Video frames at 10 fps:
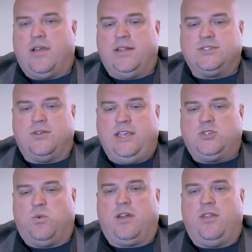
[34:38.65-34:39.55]
And so
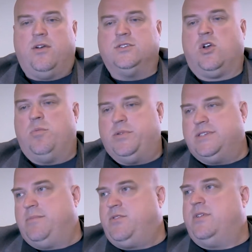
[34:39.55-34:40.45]
each one of those opens
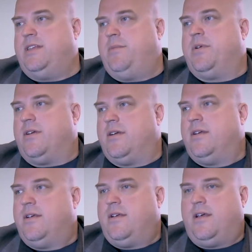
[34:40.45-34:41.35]
up to a deeper
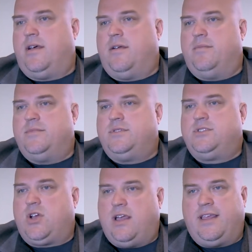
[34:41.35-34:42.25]
um,
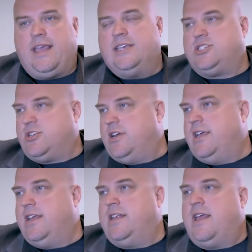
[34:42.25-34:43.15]
trailing
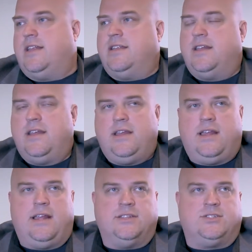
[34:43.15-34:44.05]
history, and, and
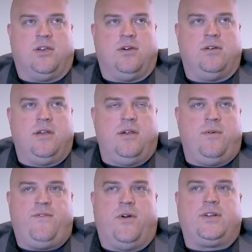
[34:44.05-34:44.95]
and so
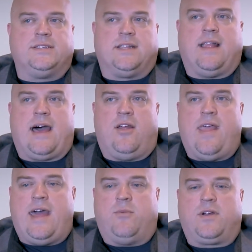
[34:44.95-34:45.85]
we focused a lot on
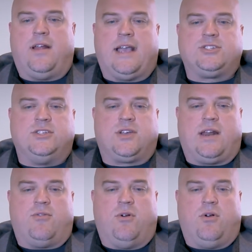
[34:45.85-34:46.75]
that, and we're going to actually try
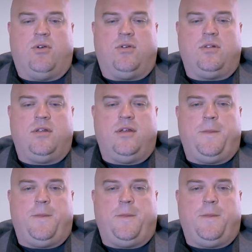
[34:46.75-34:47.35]
to roll.